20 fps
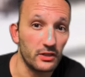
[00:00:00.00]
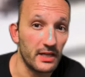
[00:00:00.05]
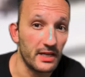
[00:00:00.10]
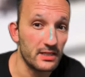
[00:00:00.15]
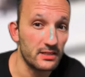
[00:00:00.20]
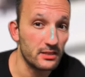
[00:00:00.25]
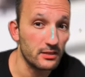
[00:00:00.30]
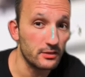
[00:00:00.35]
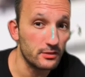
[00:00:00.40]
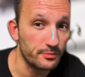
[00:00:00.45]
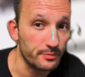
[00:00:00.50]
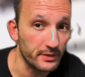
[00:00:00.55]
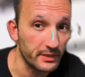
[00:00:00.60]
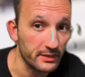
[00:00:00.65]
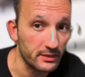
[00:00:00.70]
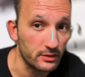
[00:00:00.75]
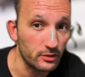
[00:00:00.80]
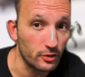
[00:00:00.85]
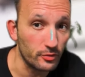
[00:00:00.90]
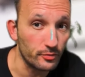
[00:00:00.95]
the license
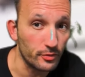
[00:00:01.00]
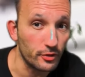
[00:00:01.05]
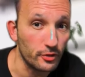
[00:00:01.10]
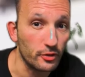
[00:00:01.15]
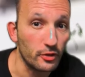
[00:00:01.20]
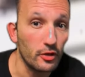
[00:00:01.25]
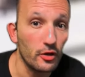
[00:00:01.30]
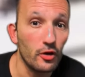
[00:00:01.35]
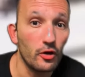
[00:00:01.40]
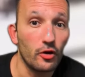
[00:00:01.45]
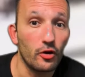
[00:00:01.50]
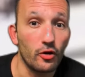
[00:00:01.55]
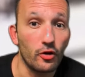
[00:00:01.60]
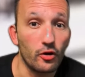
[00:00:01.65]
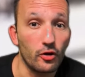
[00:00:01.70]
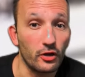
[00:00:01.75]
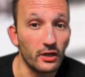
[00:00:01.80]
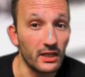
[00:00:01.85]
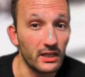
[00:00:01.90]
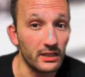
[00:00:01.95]
plate number,
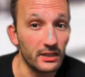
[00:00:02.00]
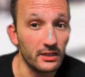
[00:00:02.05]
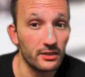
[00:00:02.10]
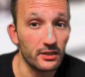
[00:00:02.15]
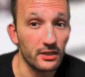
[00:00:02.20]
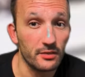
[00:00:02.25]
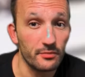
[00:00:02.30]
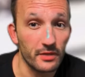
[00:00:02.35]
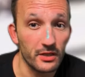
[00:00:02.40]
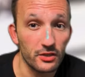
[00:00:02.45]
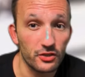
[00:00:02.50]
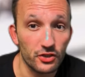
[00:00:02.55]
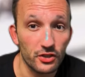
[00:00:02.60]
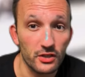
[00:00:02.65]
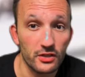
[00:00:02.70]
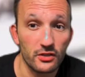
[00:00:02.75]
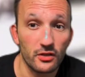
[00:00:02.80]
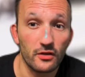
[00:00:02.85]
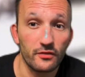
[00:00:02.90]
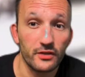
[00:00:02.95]
or clear
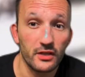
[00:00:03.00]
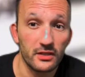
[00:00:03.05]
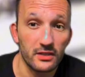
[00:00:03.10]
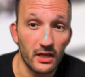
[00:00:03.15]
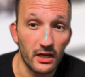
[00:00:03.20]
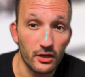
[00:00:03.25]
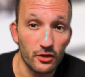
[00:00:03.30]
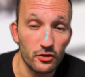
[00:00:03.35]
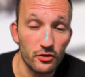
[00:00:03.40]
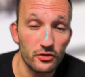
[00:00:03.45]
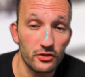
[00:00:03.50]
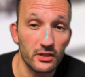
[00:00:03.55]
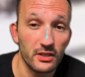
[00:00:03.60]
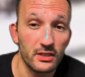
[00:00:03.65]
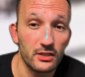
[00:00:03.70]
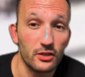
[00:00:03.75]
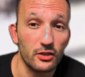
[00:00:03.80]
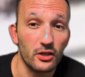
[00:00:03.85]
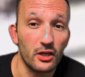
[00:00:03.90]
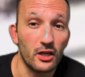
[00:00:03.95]
images of the attackers
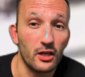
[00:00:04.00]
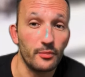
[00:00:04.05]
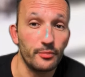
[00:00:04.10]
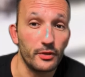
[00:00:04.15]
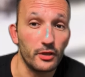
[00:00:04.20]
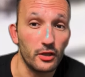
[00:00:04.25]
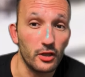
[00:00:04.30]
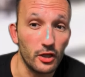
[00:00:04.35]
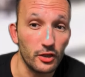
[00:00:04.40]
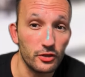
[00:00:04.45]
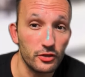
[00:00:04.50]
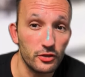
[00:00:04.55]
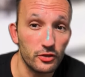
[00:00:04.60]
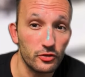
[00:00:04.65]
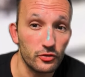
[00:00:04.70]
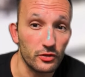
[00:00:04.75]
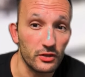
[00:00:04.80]
is going to help a lot